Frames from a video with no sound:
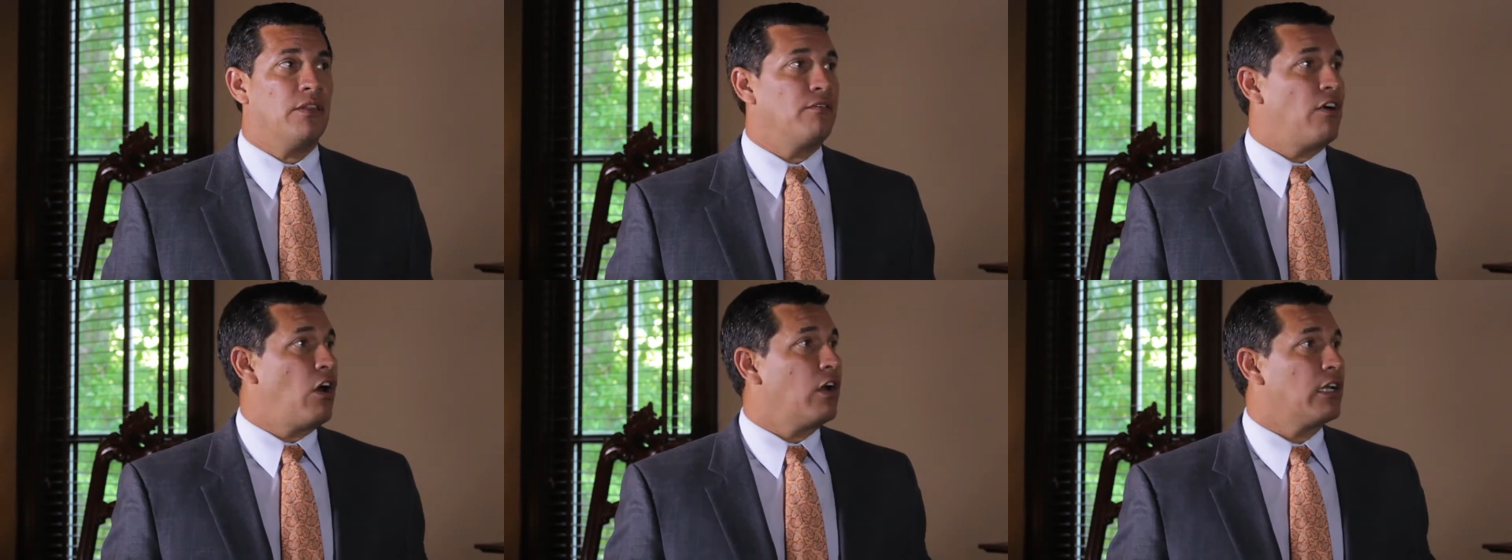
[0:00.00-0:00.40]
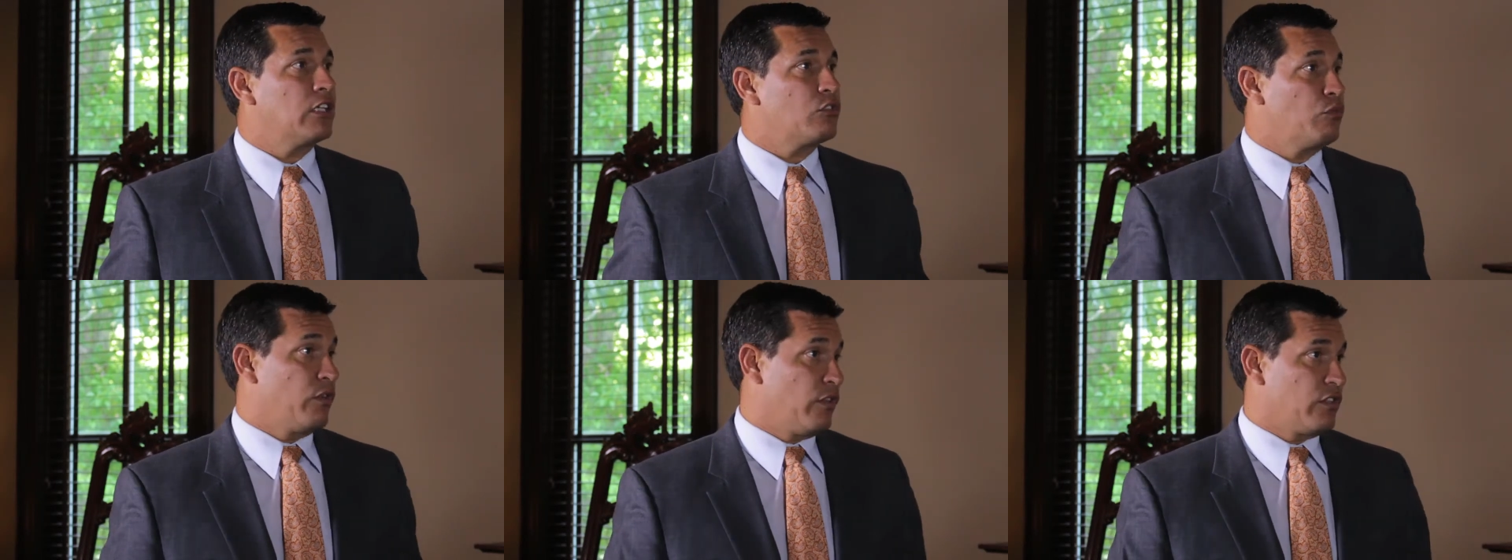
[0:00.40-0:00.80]
of
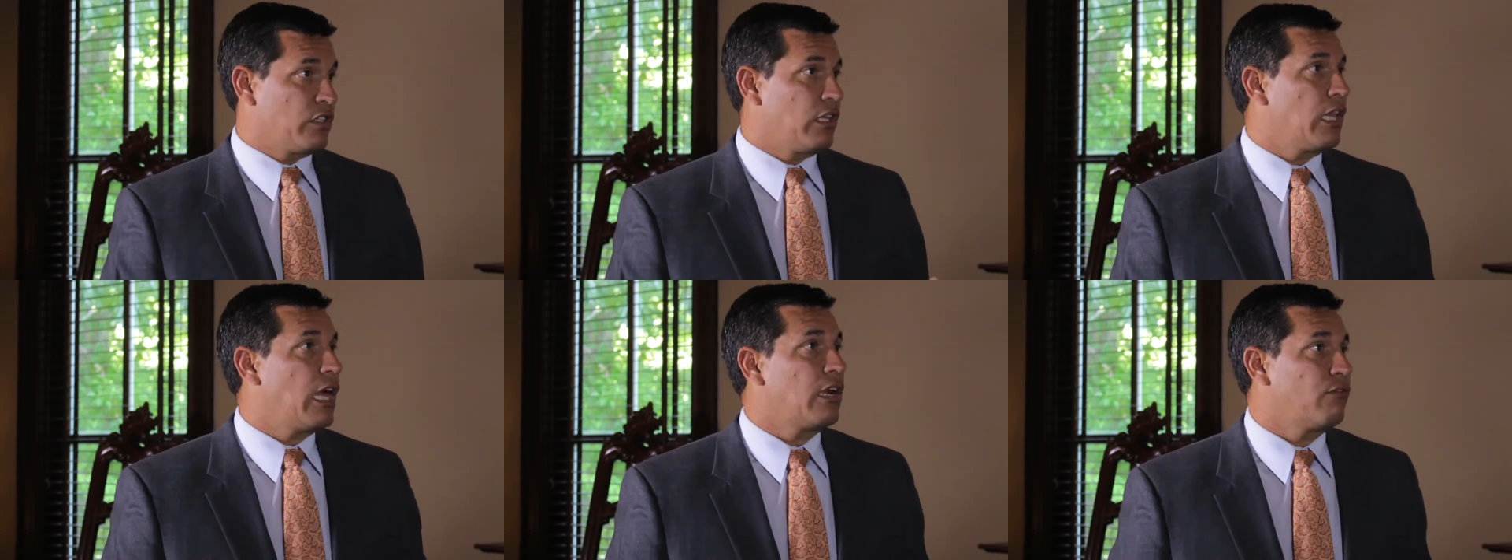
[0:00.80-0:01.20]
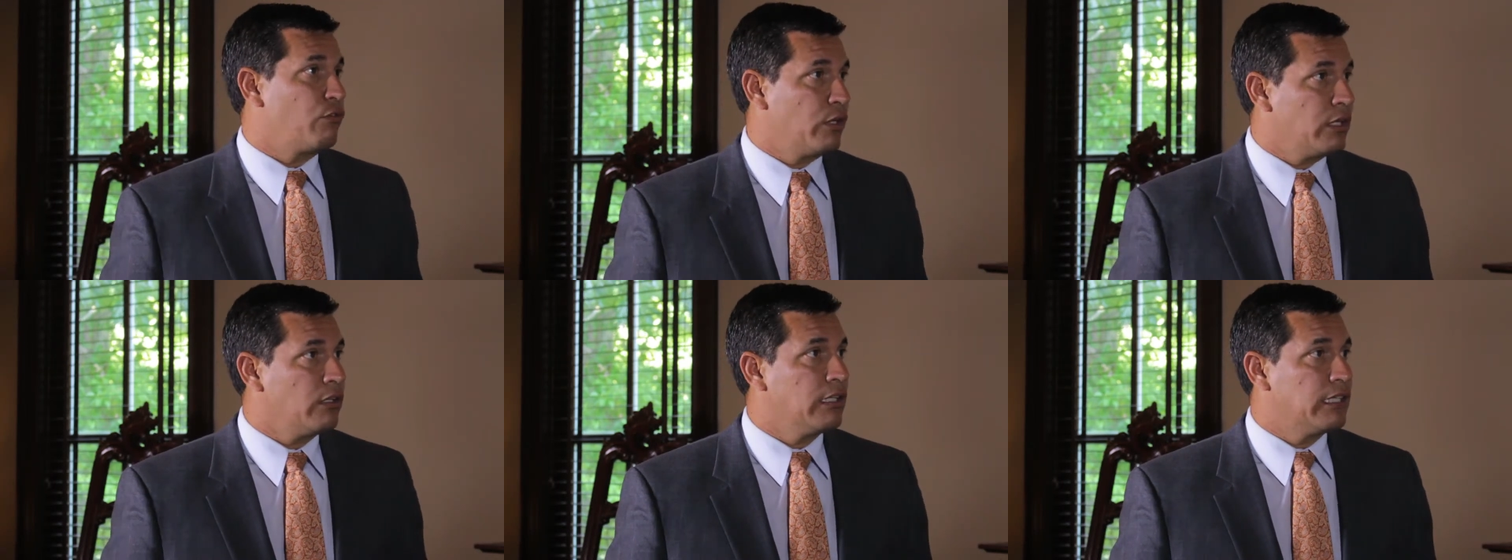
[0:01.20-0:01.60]
August where there's a lot of
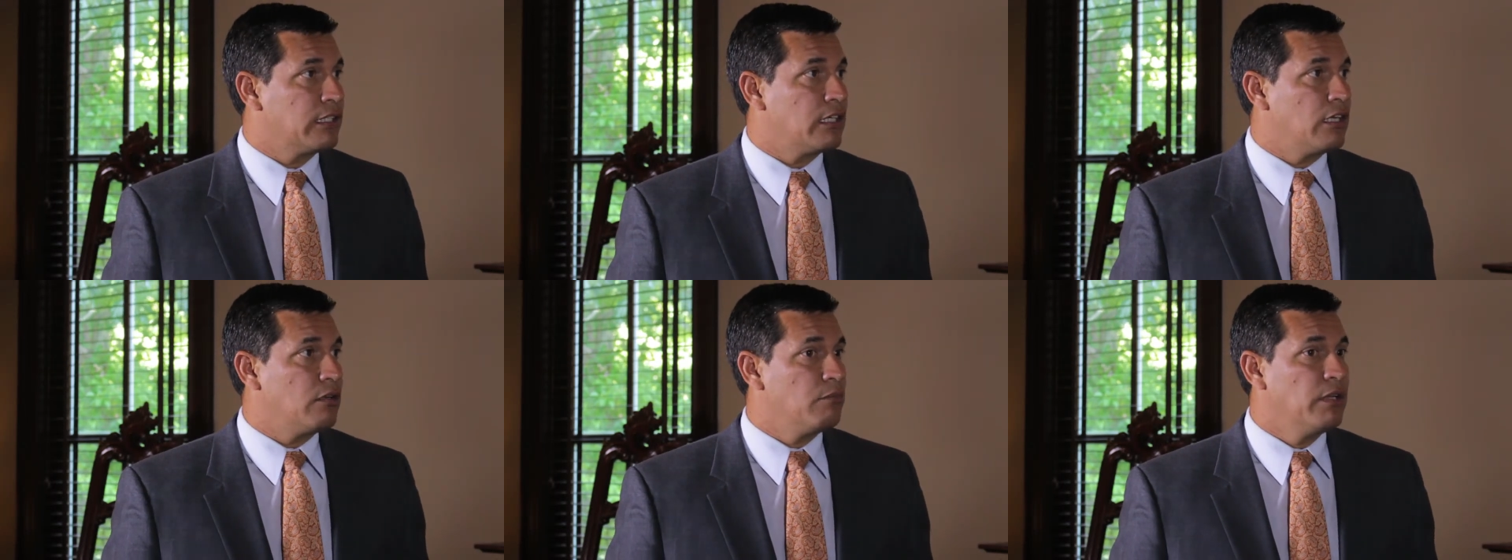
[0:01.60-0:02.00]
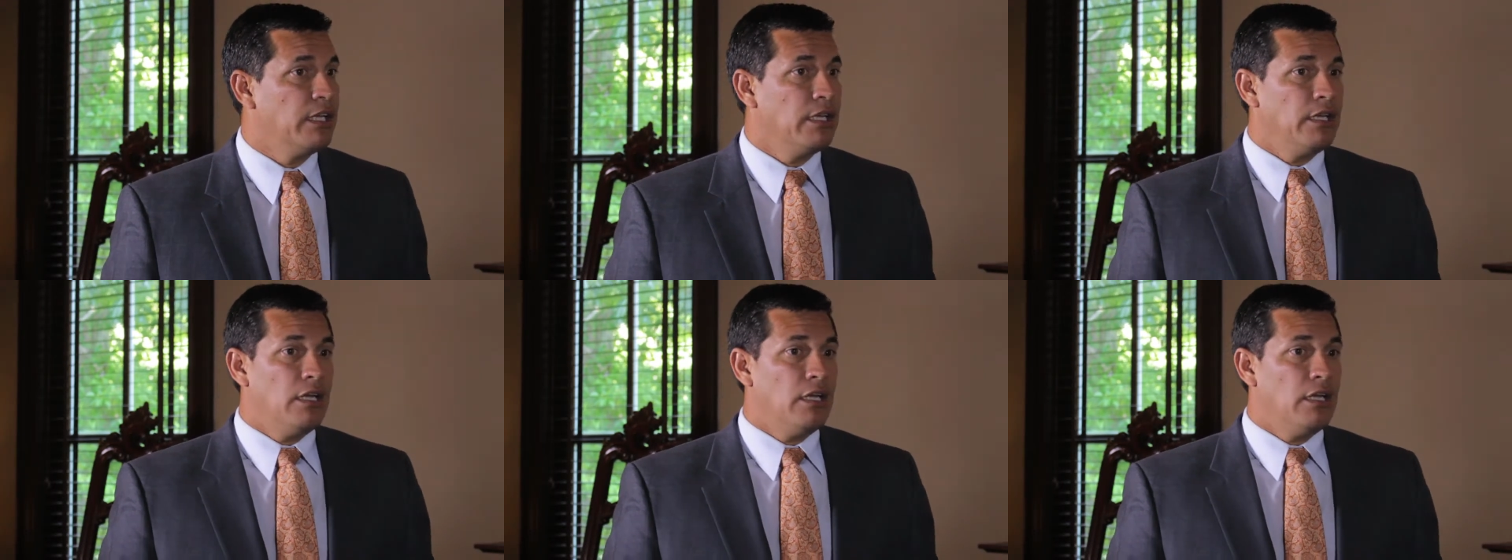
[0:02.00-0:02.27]
rental income,